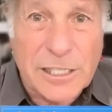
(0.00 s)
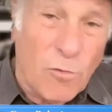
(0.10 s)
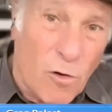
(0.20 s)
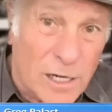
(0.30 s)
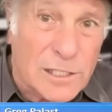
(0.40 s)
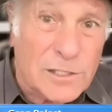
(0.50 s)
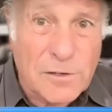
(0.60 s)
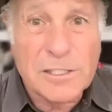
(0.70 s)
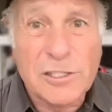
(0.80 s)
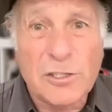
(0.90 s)
He won his
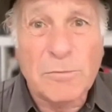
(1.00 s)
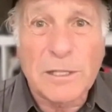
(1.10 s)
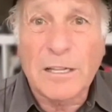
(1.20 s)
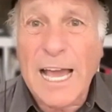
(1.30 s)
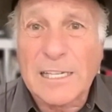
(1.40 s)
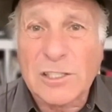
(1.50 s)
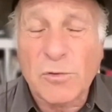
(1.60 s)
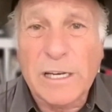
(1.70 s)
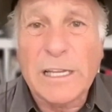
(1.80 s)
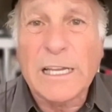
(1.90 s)
first 2, but the last
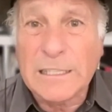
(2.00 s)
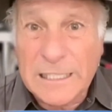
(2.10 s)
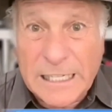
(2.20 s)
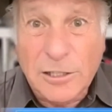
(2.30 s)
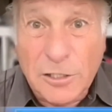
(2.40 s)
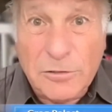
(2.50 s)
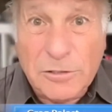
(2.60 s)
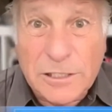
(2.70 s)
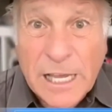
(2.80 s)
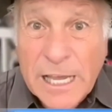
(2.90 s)
one he did
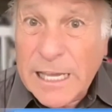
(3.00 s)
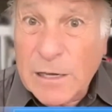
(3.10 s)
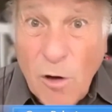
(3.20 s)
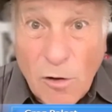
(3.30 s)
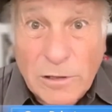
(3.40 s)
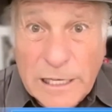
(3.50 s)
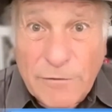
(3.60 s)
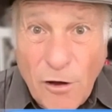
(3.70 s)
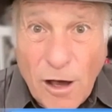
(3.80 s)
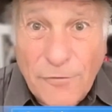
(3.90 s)
lose. He won't
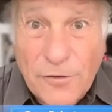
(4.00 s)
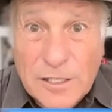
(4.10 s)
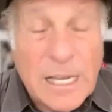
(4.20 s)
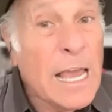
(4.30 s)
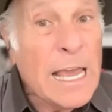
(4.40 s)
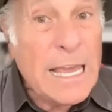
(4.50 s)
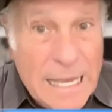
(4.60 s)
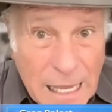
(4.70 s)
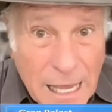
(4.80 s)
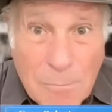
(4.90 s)
leave office.
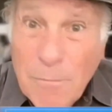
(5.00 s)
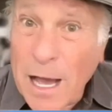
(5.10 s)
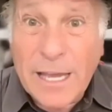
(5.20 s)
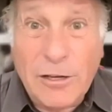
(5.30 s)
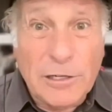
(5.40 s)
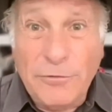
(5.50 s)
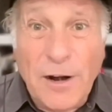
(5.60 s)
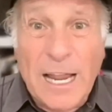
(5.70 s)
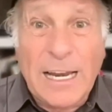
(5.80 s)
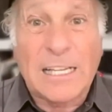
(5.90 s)
My good
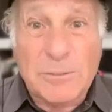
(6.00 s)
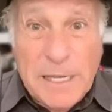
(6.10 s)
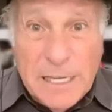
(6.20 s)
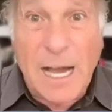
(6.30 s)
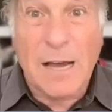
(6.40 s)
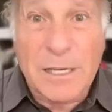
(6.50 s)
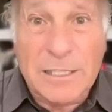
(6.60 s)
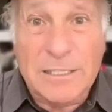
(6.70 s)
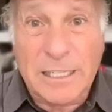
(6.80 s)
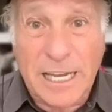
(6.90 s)
friend, has become a
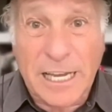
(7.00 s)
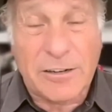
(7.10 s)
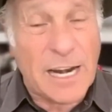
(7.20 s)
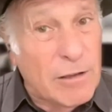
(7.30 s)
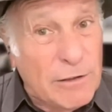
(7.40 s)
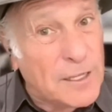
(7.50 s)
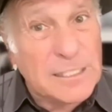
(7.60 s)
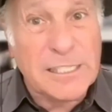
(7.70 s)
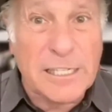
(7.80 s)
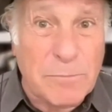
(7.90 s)
dictator. Now, he
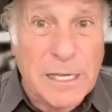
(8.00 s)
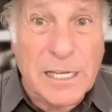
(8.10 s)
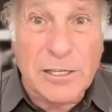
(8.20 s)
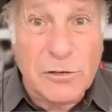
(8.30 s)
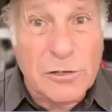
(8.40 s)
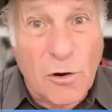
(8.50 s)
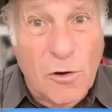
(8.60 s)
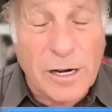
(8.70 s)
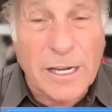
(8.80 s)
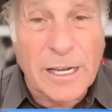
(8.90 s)
visited me in New
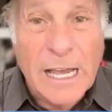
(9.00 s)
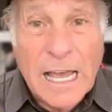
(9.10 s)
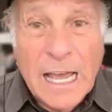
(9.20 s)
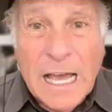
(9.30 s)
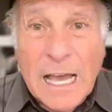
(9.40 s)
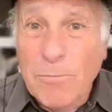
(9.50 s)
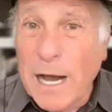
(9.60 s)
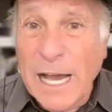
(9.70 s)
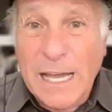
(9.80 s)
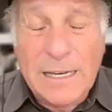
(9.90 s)
York,
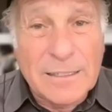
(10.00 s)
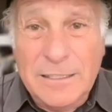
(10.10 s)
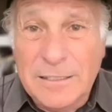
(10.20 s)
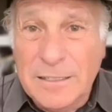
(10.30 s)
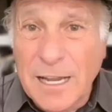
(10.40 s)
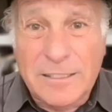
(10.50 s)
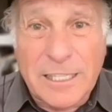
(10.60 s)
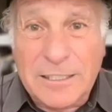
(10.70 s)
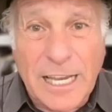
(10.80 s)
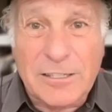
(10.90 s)
but a
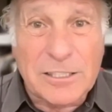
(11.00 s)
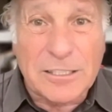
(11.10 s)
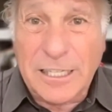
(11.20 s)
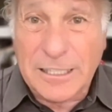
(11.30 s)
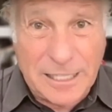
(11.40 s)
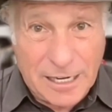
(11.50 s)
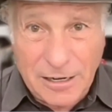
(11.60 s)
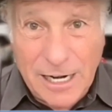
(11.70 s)
dictator's a dictator.